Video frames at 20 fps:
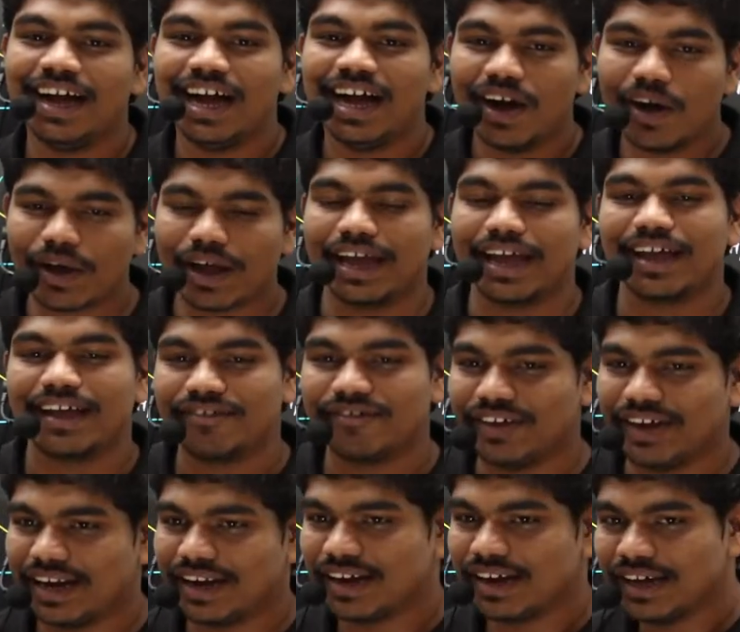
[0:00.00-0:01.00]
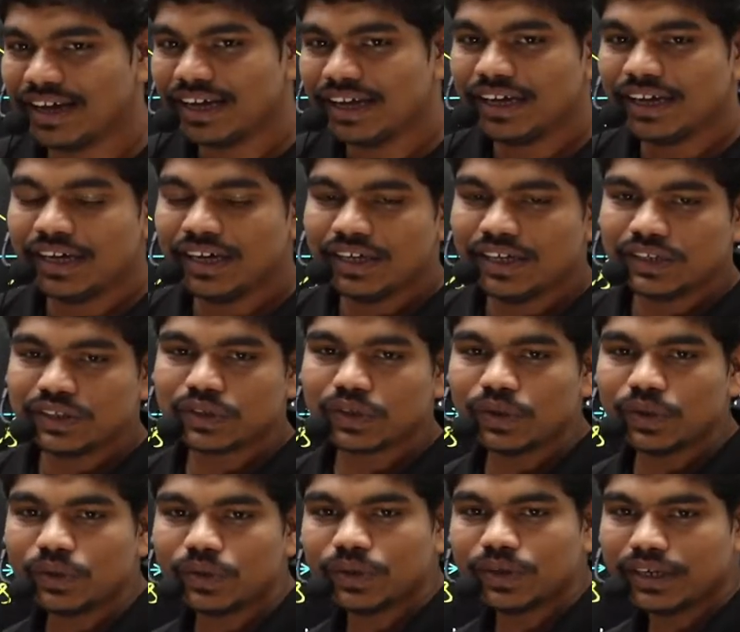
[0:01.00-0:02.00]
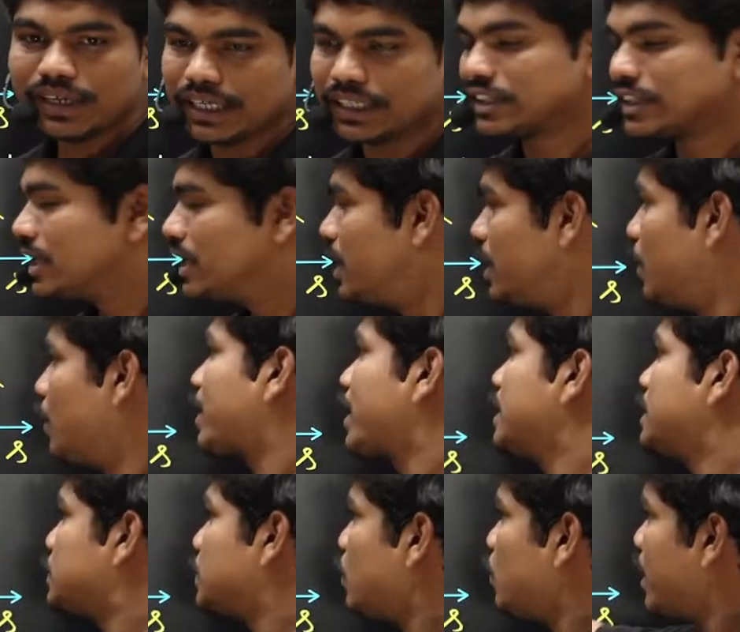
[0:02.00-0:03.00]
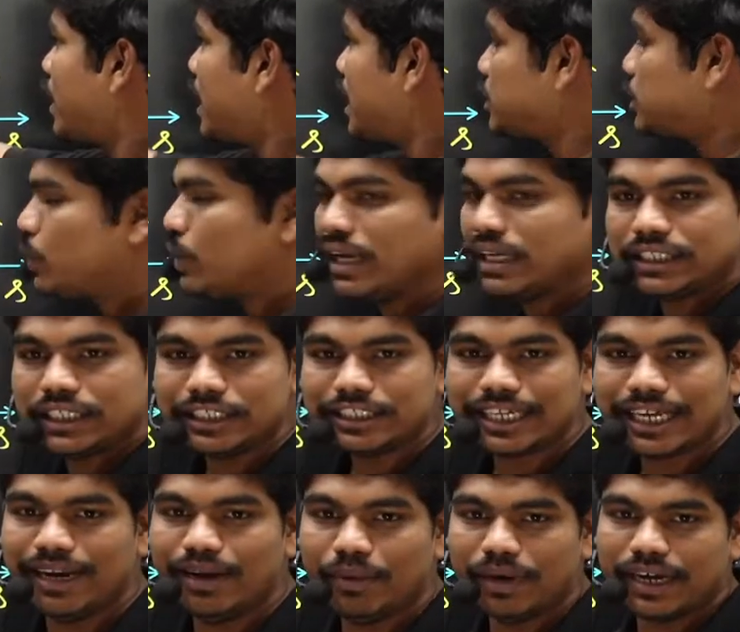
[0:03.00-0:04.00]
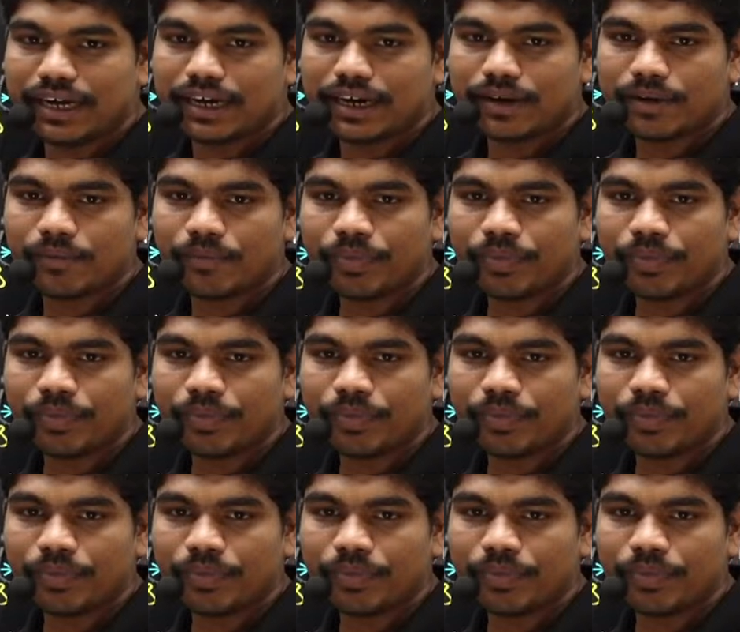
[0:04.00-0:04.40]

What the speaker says: Okay, fine. So yes, okay, so 1 dash 2 dash is eliminated.